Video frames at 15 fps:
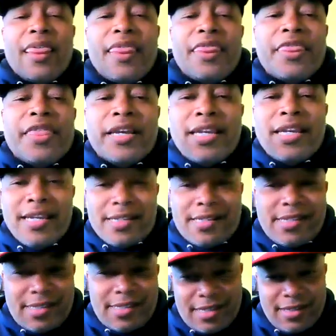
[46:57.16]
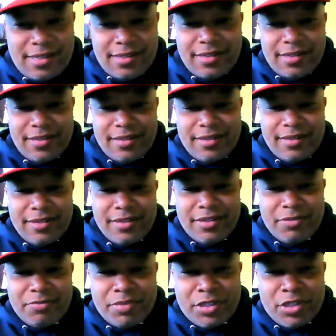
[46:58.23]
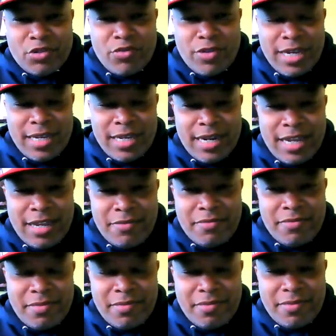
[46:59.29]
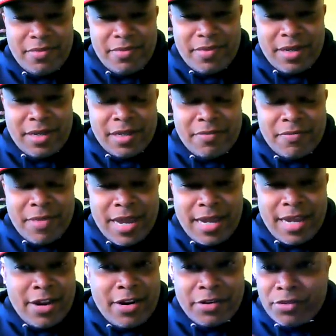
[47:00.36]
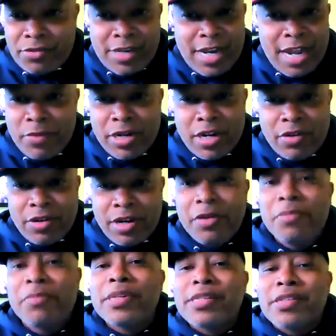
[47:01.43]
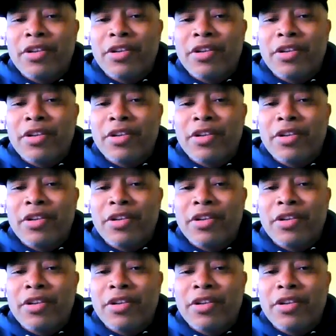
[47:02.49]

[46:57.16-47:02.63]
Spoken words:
The kiss between him, the main character whose name we don't know, but so